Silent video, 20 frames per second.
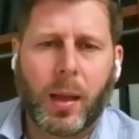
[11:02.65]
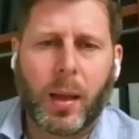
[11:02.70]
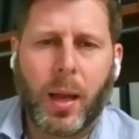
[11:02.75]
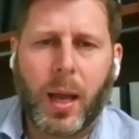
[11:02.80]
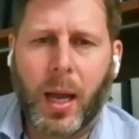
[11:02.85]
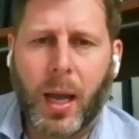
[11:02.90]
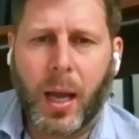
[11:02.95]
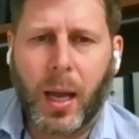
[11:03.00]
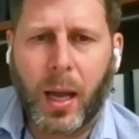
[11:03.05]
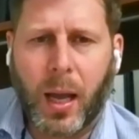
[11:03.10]

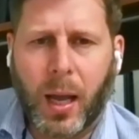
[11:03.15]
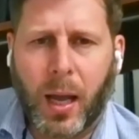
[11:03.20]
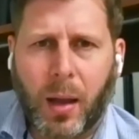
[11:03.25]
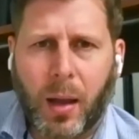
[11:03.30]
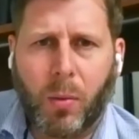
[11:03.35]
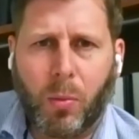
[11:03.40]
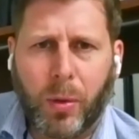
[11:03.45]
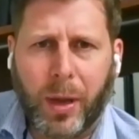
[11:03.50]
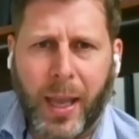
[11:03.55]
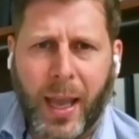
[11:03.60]

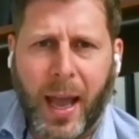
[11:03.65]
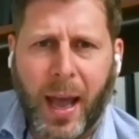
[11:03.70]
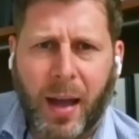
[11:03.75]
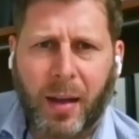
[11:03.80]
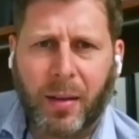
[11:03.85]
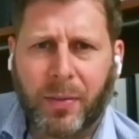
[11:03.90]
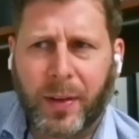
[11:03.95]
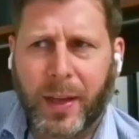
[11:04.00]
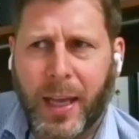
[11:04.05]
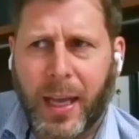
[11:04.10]
We
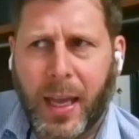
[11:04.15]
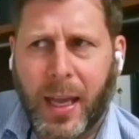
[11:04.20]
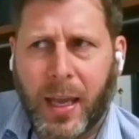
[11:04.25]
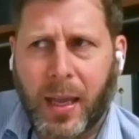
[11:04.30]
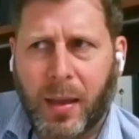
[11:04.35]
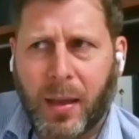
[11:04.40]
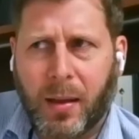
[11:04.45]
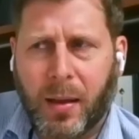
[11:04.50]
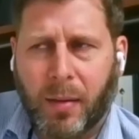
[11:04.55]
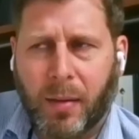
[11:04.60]
have
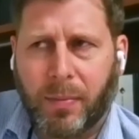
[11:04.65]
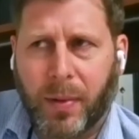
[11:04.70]
a